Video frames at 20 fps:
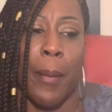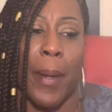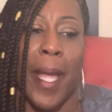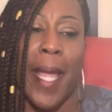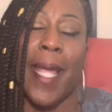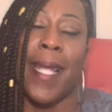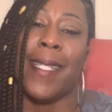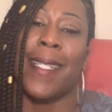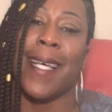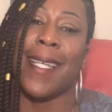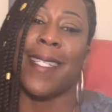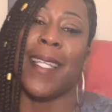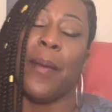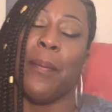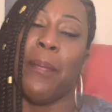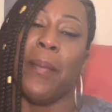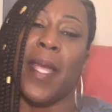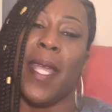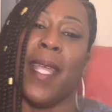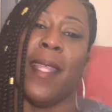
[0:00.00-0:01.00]
It
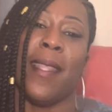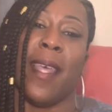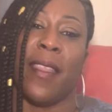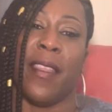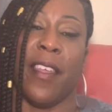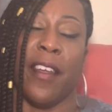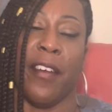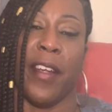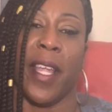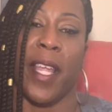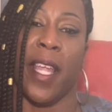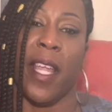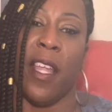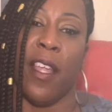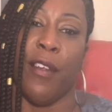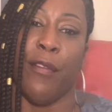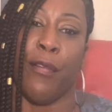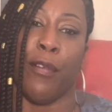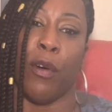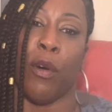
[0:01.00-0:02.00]
doesn't mean that they're
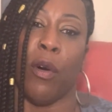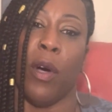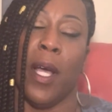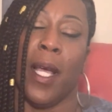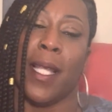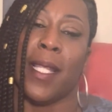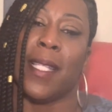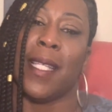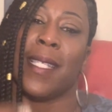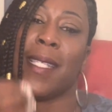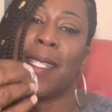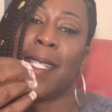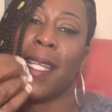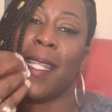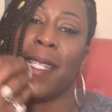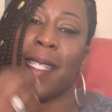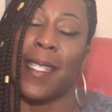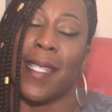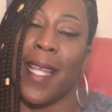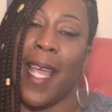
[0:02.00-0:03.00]
evil. See,
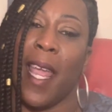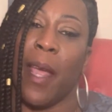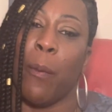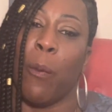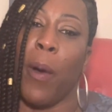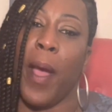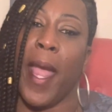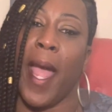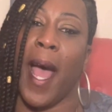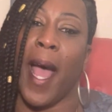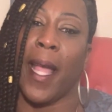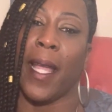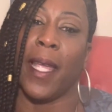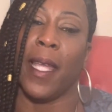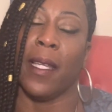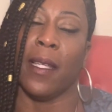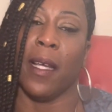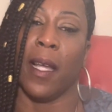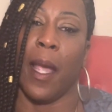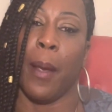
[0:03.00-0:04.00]
the same way I
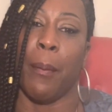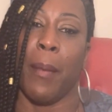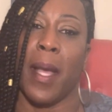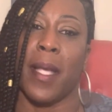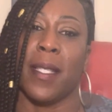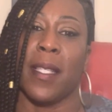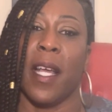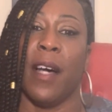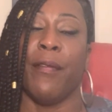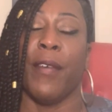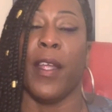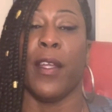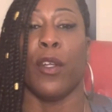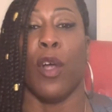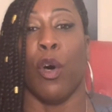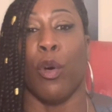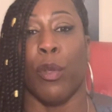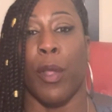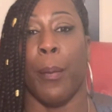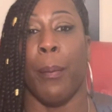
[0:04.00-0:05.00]
can look at myself and
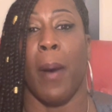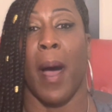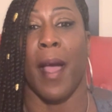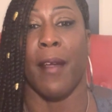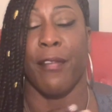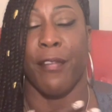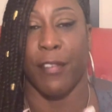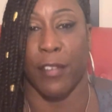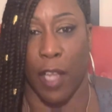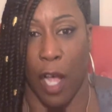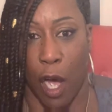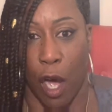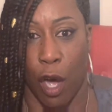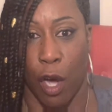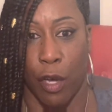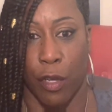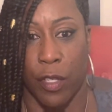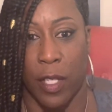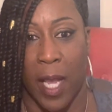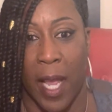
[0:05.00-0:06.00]
know that my
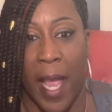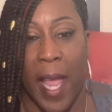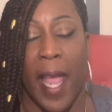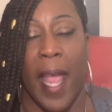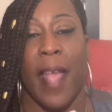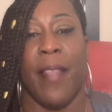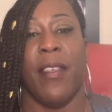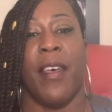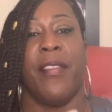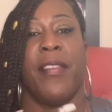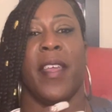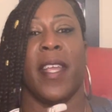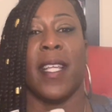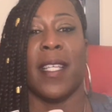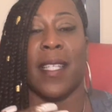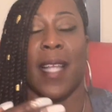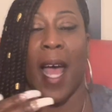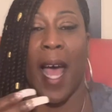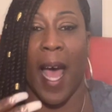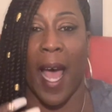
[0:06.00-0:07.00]
flaws and the
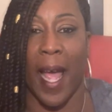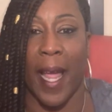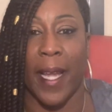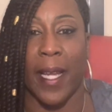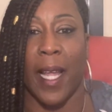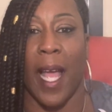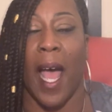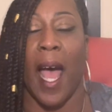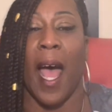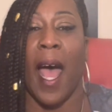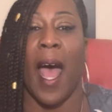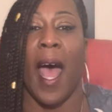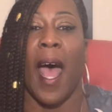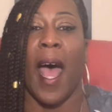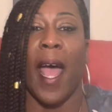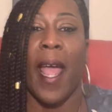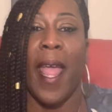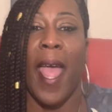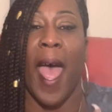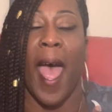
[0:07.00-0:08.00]
things I
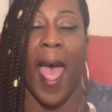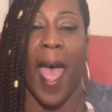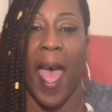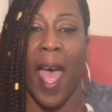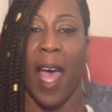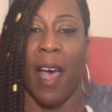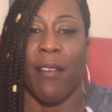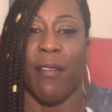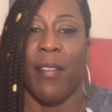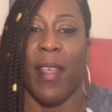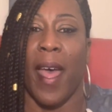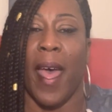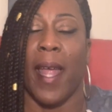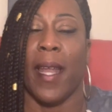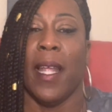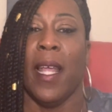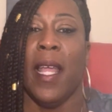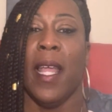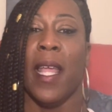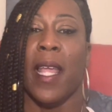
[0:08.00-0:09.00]
have
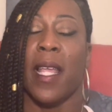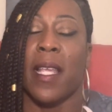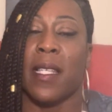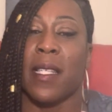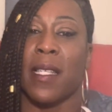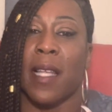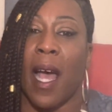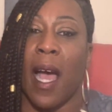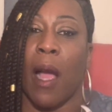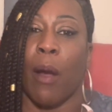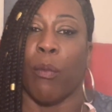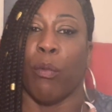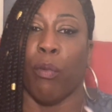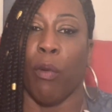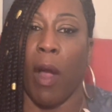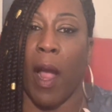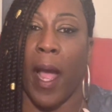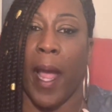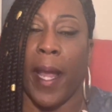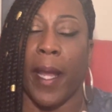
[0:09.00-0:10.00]
that is not
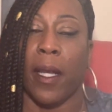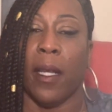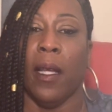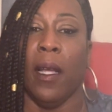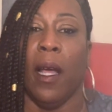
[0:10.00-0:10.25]
right.